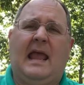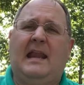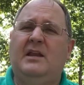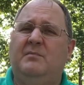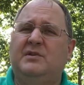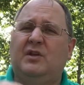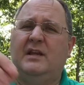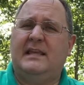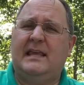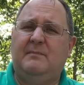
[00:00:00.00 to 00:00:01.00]
And I'm just going
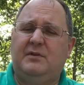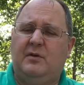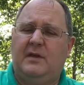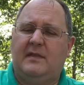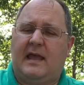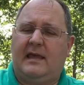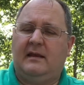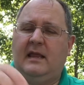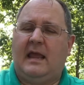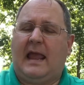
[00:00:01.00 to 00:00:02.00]
to keep doing that,
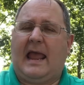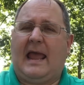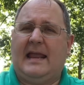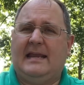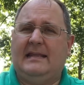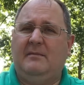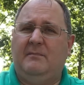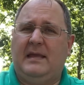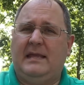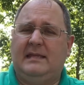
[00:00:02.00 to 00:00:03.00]
adding the
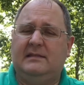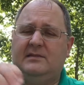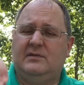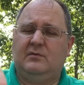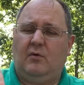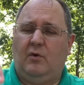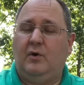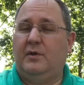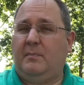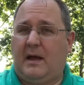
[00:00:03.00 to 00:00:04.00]
beans
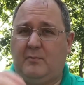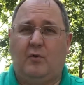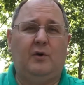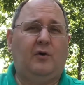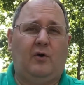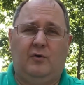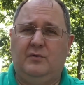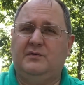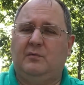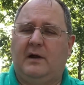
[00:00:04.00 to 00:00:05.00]
or the popcorn
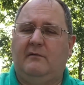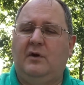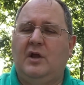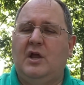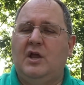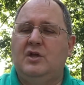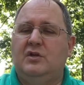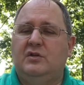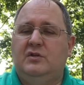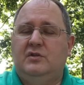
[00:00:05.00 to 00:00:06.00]
kernels or whatever,
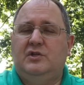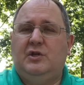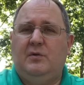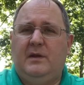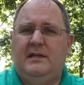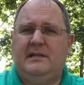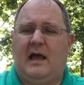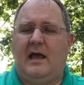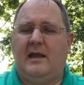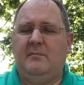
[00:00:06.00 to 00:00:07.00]
2 at a
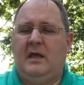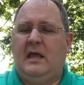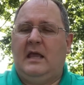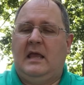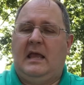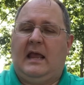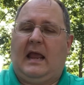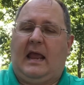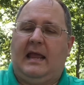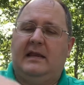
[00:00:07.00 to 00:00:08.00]
time,
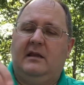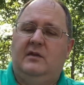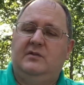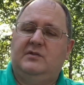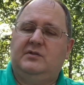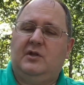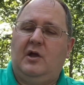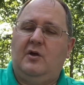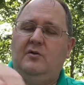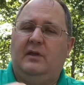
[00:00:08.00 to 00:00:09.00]
and
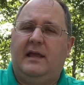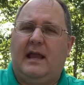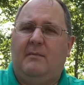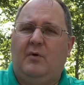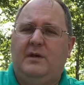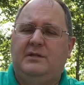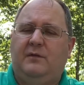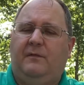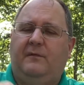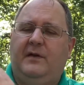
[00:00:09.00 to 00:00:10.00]
slowly I'm going to
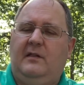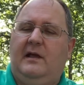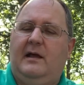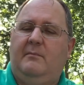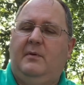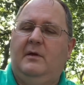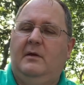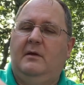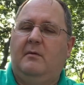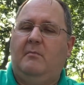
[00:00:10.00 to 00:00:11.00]
fill up
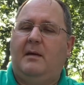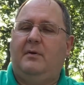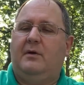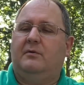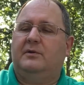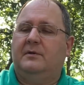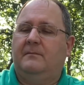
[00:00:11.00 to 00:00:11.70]
my boat.